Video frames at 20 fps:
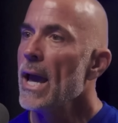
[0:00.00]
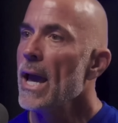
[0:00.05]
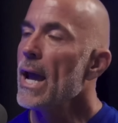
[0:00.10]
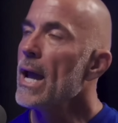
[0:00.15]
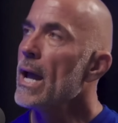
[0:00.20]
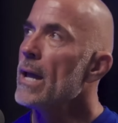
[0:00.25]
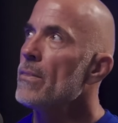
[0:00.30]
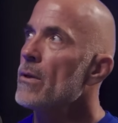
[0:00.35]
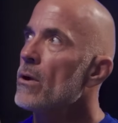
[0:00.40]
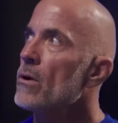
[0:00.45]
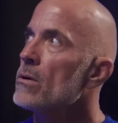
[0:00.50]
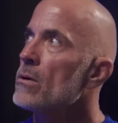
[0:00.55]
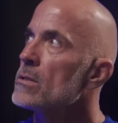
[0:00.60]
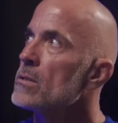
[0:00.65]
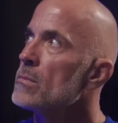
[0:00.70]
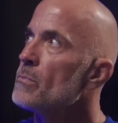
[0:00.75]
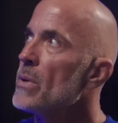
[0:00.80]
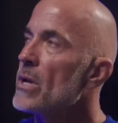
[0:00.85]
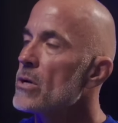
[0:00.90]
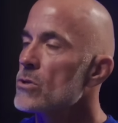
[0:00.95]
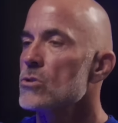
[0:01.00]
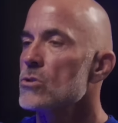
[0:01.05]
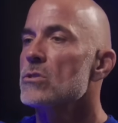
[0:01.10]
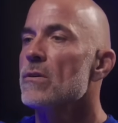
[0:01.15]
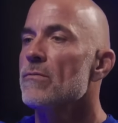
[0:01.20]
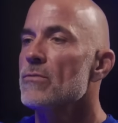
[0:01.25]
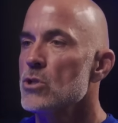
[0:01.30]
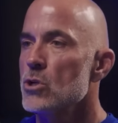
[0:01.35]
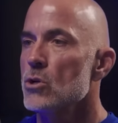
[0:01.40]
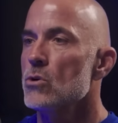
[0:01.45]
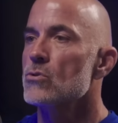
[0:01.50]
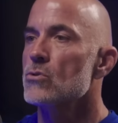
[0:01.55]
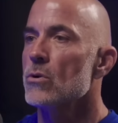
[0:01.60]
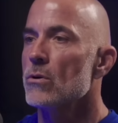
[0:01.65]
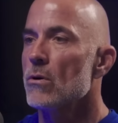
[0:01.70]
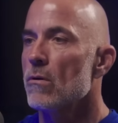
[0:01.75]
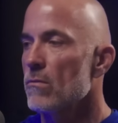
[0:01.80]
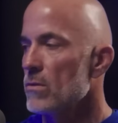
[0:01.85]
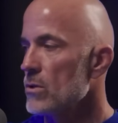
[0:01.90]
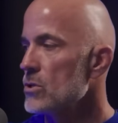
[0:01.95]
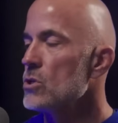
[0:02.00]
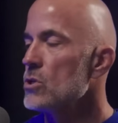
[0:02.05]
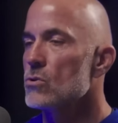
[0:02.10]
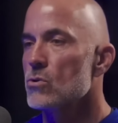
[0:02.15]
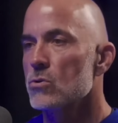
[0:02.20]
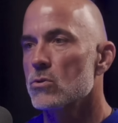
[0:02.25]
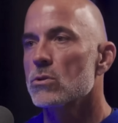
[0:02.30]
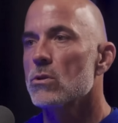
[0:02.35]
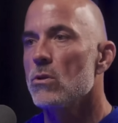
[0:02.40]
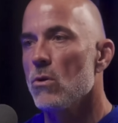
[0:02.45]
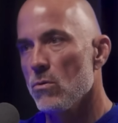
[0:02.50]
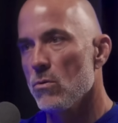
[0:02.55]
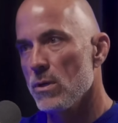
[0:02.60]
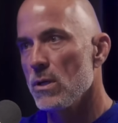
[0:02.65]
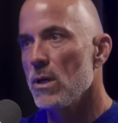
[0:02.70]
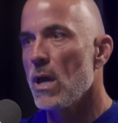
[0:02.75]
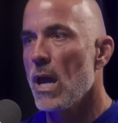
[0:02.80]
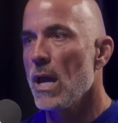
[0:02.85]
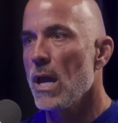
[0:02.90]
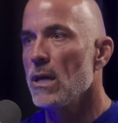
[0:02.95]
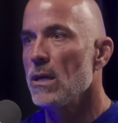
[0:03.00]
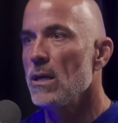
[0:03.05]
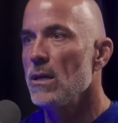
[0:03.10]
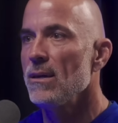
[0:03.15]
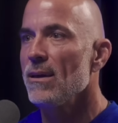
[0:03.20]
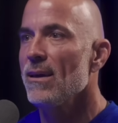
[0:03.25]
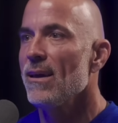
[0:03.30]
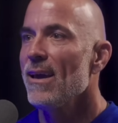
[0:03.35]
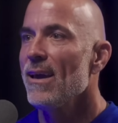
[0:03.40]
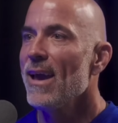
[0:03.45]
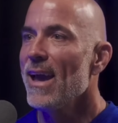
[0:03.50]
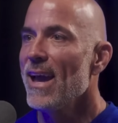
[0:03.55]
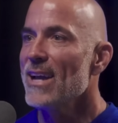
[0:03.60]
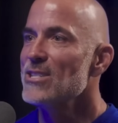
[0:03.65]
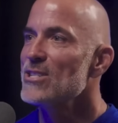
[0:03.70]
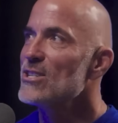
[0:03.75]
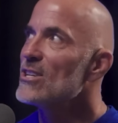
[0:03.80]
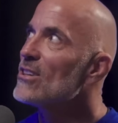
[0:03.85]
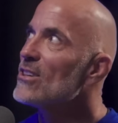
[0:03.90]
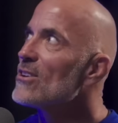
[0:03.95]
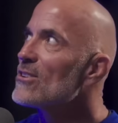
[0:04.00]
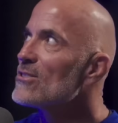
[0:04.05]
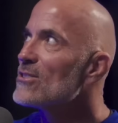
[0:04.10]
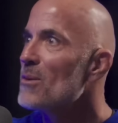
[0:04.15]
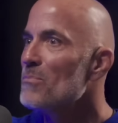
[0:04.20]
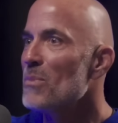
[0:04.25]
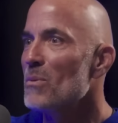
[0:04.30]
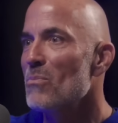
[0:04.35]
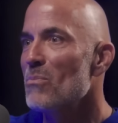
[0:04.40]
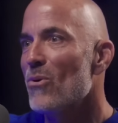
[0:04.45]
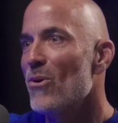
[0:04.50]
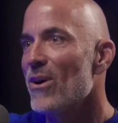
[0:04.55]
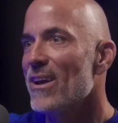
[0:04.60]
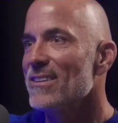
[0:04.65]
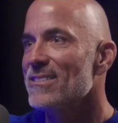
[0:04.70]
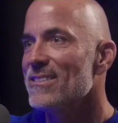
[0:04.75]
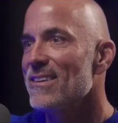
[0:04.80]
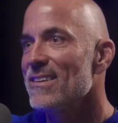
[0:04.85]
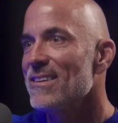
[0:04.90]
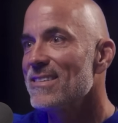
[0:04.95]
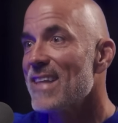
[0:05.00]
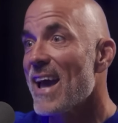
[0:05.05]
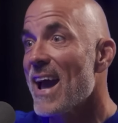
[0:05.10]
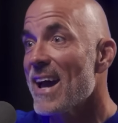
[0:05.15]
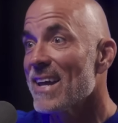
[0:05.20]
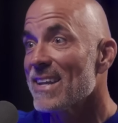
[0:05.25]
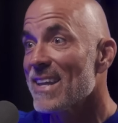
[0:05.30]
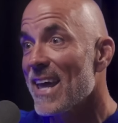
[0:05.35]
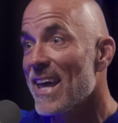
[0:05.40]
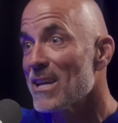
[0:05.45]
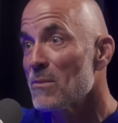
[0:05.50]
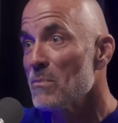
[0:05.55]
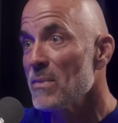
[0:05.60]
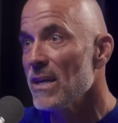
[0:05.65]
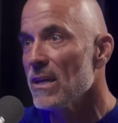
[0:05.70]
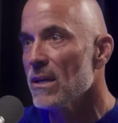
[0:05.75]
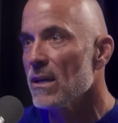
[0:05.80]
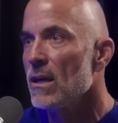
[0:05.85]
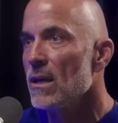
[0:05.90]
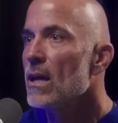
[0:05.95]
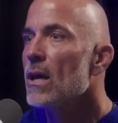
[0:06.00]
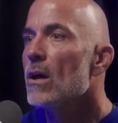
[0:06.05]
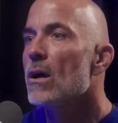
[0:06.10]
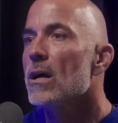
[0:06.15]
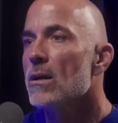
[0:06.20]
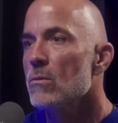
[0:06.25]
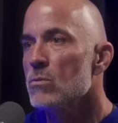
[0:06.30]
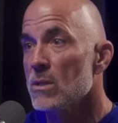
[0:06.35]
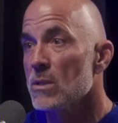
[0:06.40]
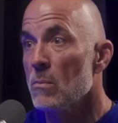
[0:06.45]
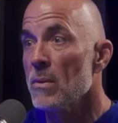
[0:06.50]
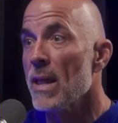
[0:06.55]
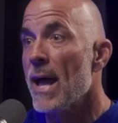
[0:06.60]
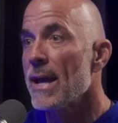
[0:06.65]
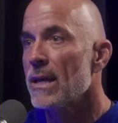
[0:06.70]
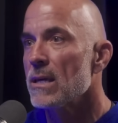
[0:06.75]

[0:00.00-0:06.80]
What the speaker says: and there's pictures of children over the children's clothing hanging, and she looks up and points, Dad, like me. It was a black